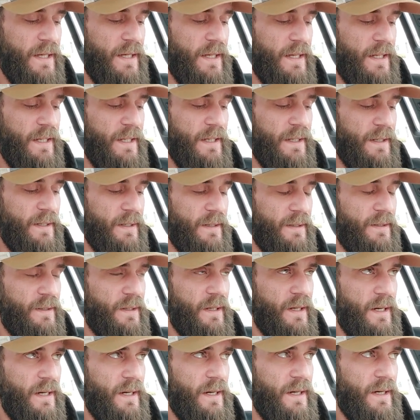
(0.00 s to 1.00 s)
and
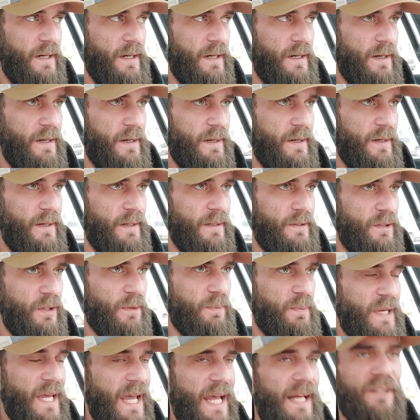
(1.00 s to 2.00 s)
it took
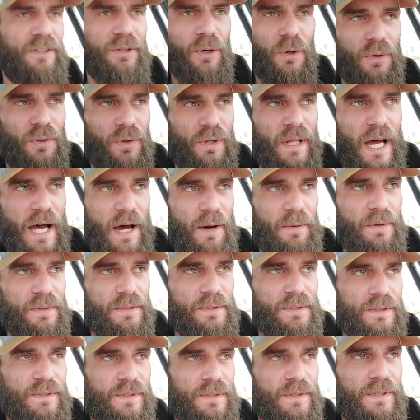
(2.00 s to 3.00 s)
me 8 total hours.